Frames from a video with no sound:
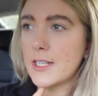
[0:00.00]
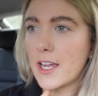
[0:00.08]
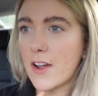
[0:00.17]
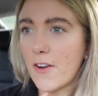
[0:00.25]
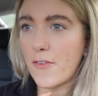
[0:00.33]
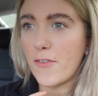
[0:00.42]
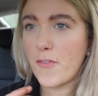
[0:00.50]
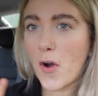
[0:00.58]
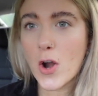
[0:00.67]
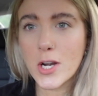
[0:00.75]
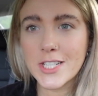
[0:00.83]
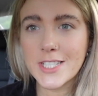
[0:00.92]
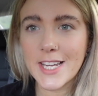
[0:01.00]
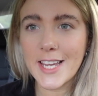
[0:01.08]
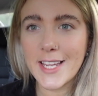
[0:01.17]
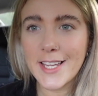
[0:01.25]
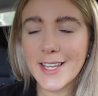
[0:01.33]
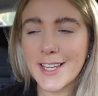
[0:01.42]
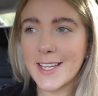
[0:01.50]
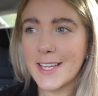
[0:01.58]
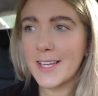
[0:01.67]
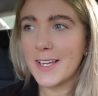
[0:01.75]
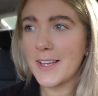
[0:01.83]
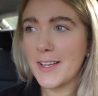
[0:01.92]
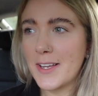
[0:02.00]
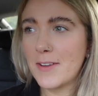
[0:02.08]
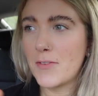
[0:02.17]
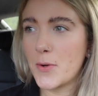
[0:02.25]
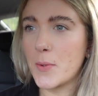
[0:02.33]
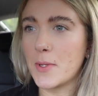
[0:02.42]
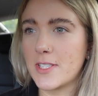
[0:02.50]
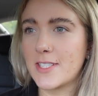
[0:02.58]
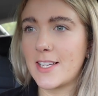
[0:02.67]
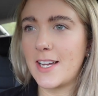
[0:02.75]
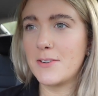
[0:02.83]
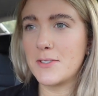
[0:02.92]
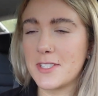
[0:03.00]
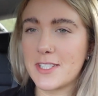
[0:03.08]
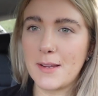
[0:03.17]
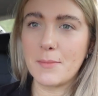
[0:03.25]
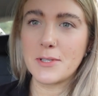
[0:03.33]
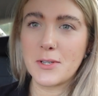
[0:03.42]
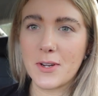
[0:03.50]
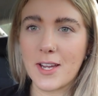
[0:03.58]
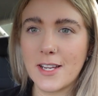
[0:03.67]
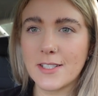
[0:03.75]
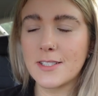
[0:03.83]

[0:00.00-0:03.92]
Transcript: to take 40 foals out of the stable to look at.